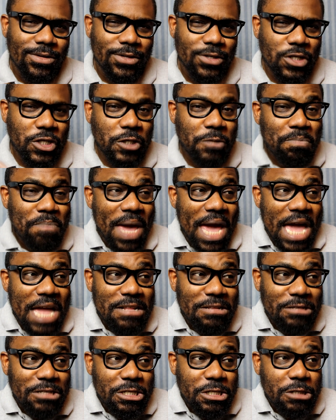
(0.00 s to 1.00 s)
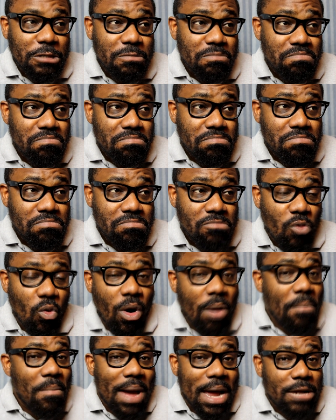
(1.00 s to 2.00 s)
spends,
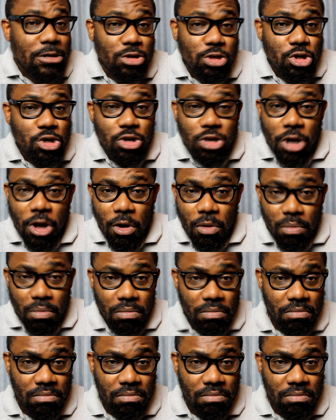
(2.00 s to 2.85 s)
what man do you know?